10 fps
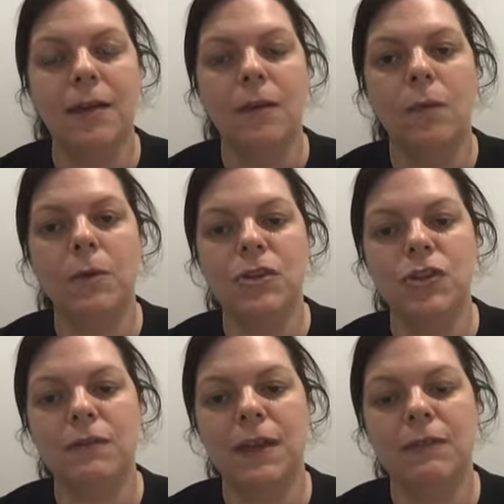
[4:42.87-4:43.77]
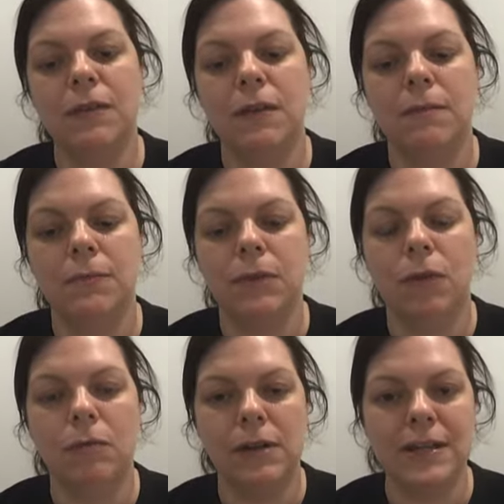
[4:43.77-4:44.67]
Once you've given them
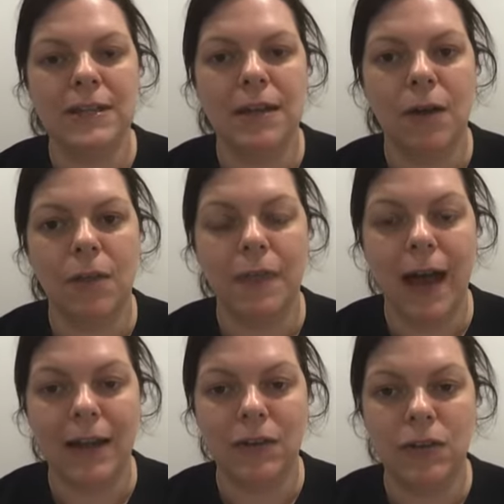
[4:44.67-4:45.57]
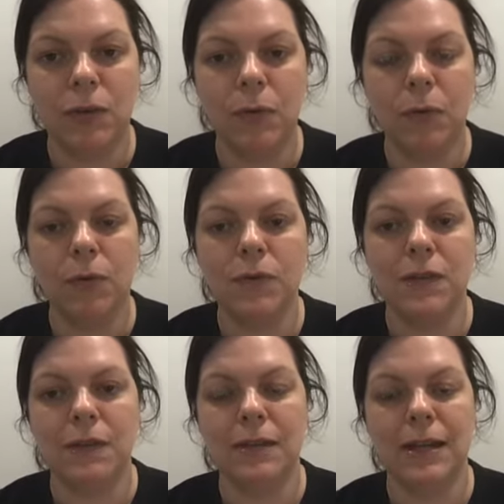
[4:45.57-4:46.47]
your reasoning on that, you
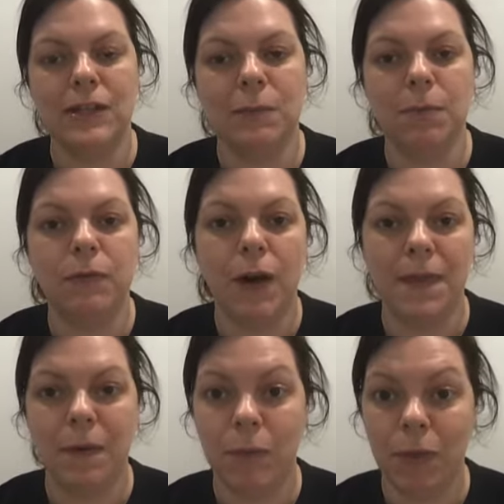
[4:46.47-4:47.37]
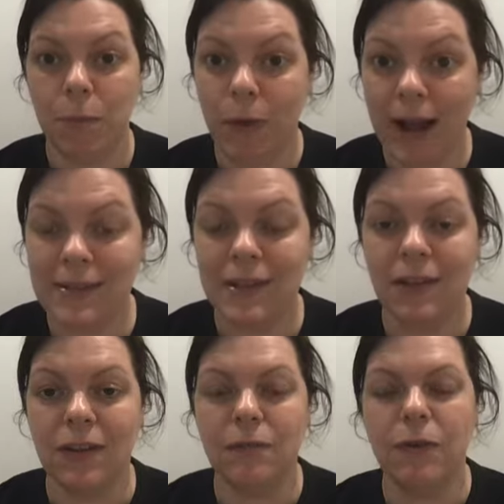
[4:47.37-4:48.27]
also need to provide them with
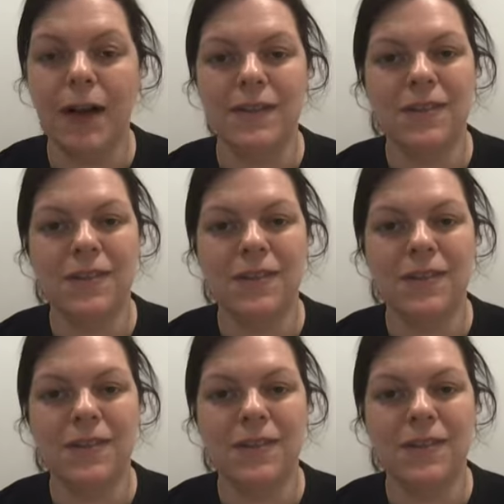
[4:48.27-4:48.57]
practical advice.